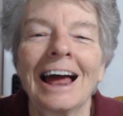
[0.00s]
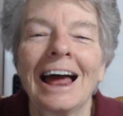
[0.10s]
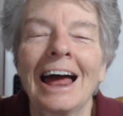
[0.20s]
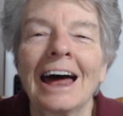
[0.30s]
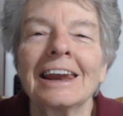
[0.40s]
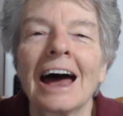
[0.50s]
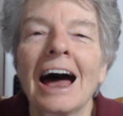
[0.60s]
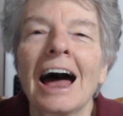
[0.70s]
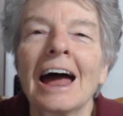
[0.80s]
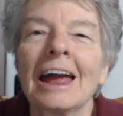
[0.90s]
and
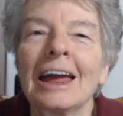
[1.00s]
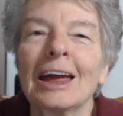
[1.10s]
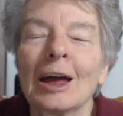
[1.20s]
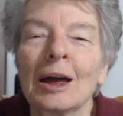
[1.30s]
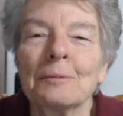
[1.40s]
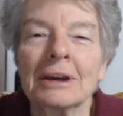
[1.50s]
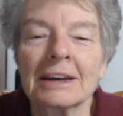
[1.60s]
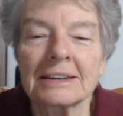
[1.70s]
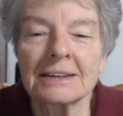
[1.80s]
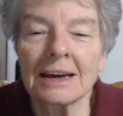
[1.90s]
I am
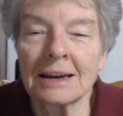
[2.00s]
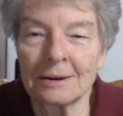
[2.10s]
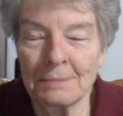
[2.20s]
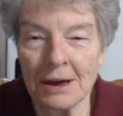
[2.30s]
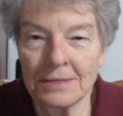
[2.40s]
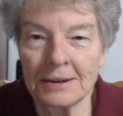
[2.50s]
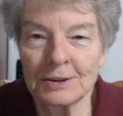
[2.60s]
excited about this